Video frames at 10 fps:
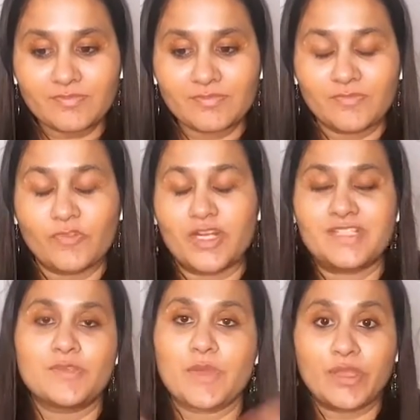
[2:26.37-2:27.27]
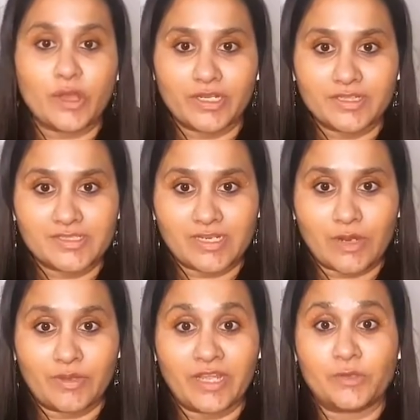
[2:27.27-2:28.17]
what is going on in the
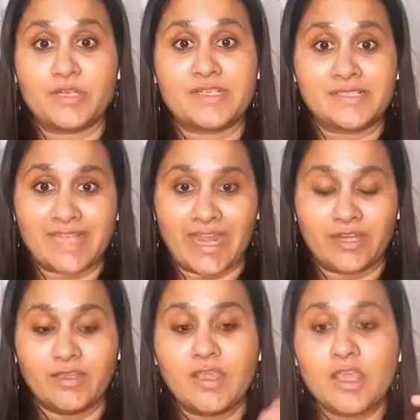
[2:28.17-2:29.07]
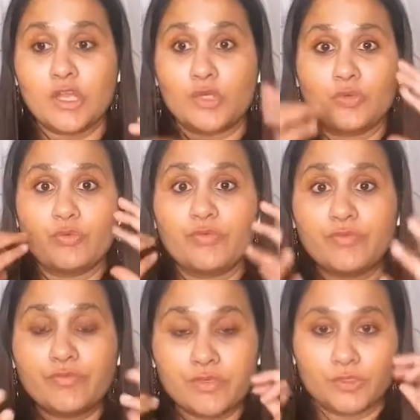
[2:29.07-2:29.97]
surrounding, to understand, to
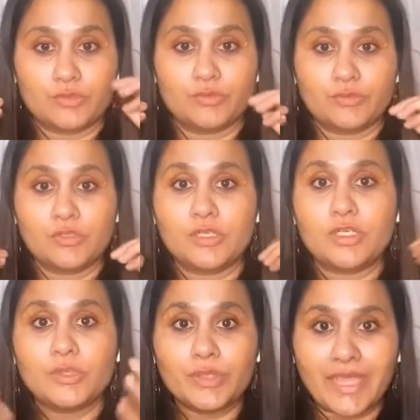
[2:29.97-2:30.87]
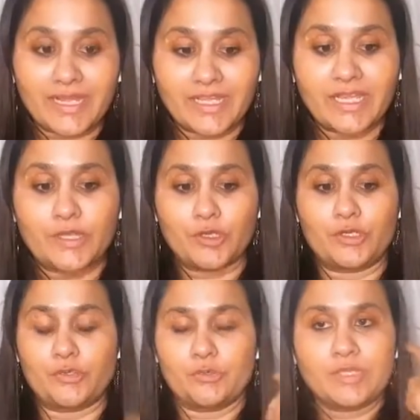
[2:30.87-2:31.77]
look at it or
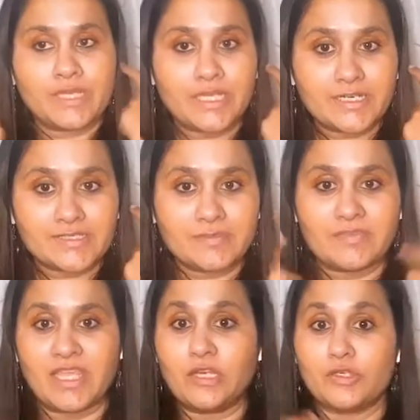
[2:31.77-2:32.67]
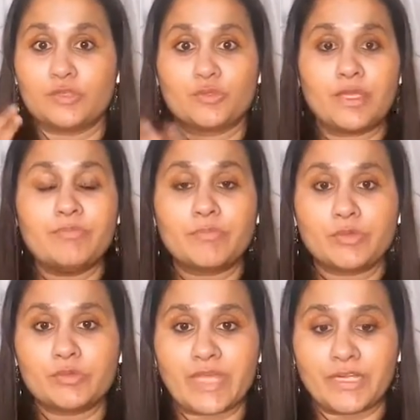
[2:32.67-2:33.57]
to hear something, to
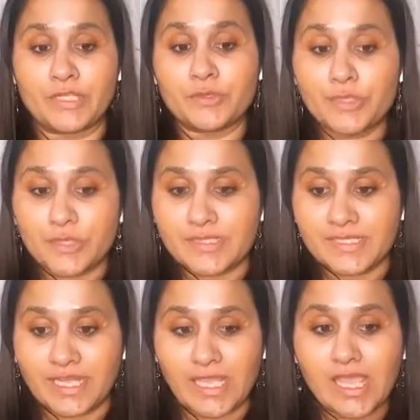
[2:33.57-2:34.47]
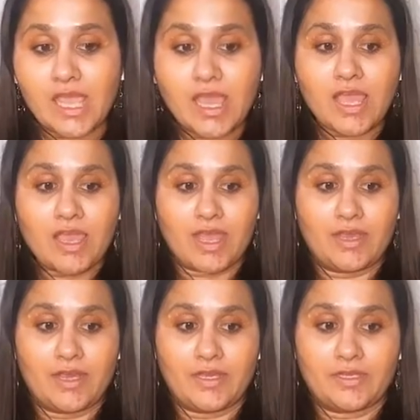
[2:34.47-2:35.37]
improve their curiosity.
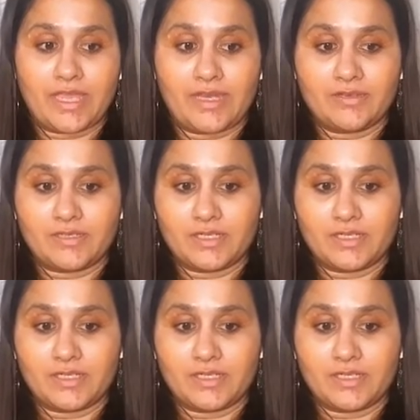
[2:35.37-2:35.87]
And